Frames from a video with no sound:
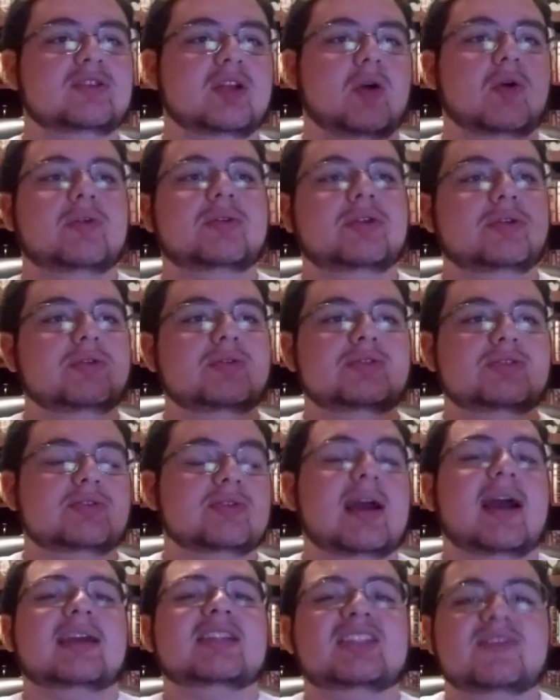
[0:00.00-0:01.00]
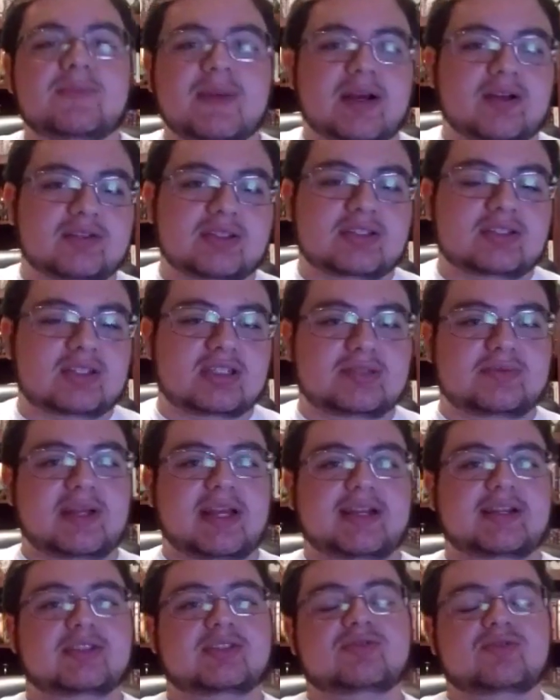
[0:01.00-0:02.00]
don't use your ice spells. It's going
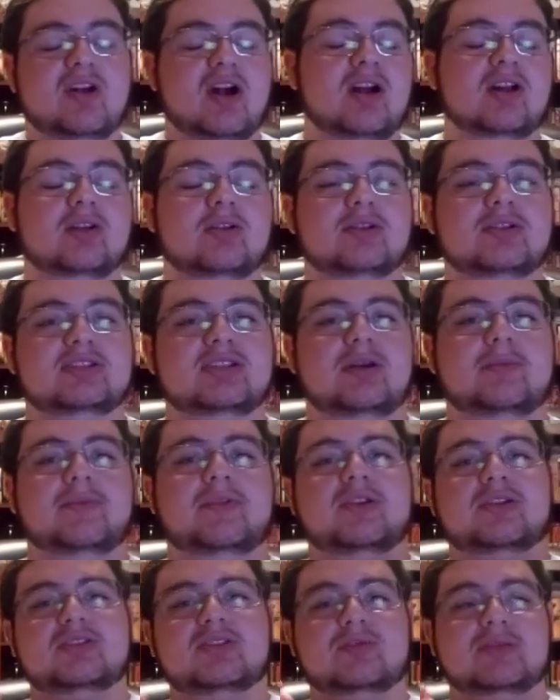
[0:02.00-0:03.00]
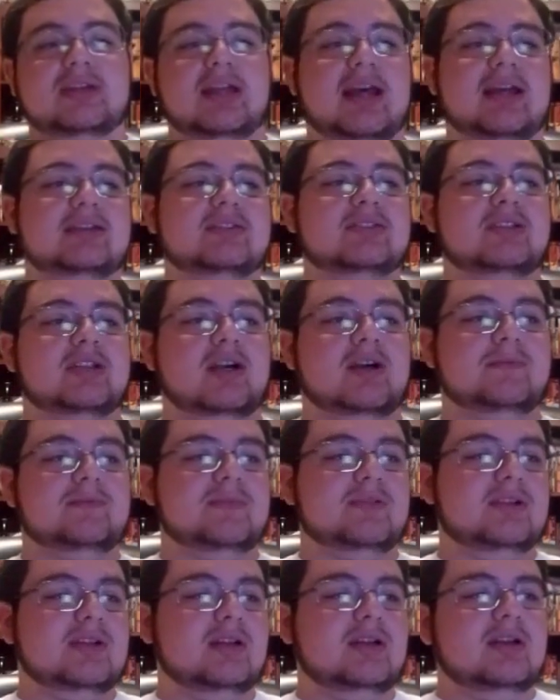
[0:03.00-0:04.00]
to make it stronger or something. So it ends
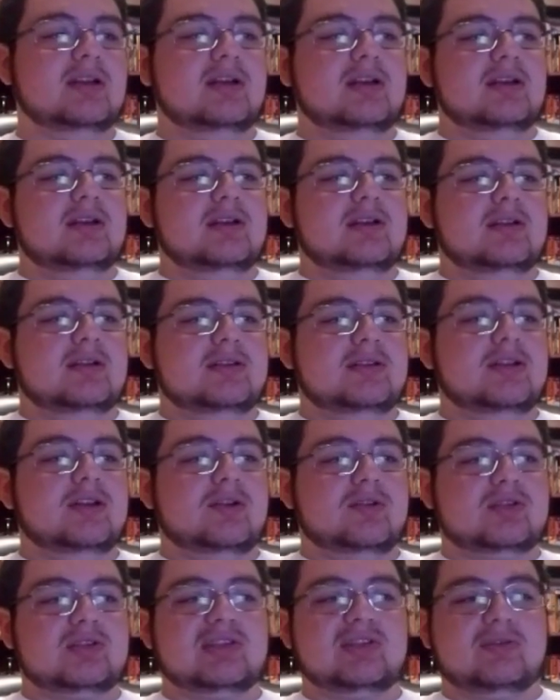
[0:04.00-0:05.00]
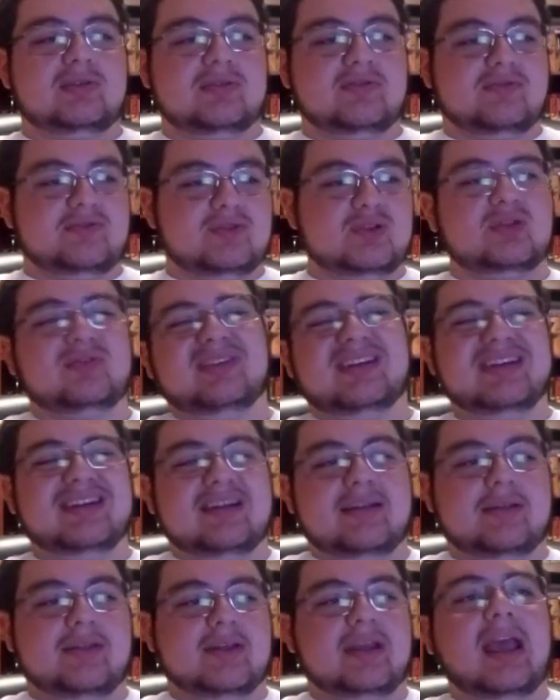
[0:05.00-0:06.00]
up, sort of
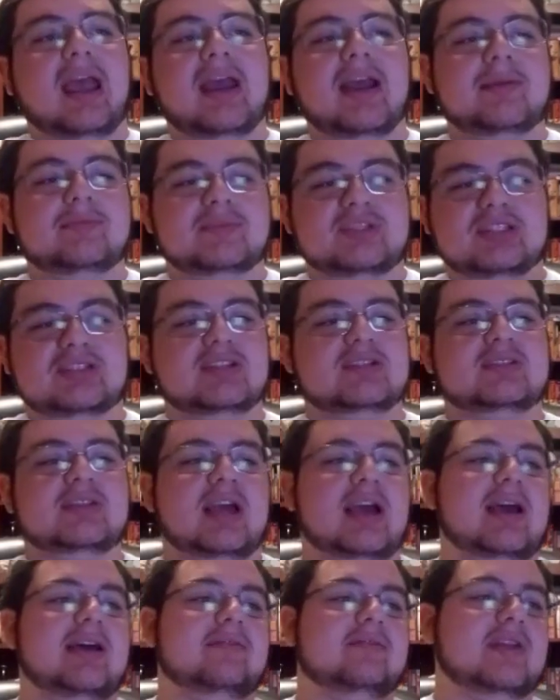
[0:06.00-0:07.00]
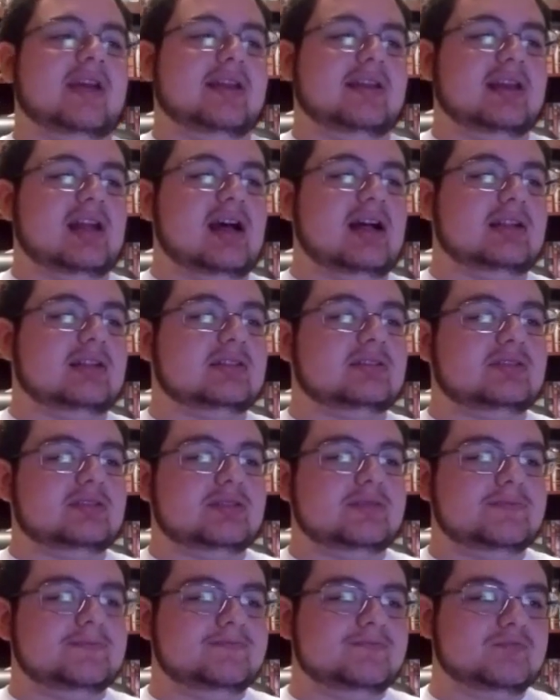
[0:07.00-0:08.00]
ruining the game just since I have that
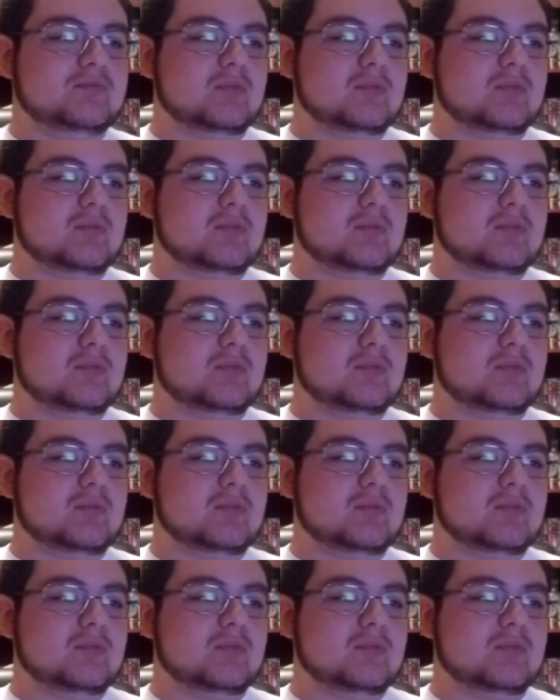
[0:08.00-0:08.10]
knowledge.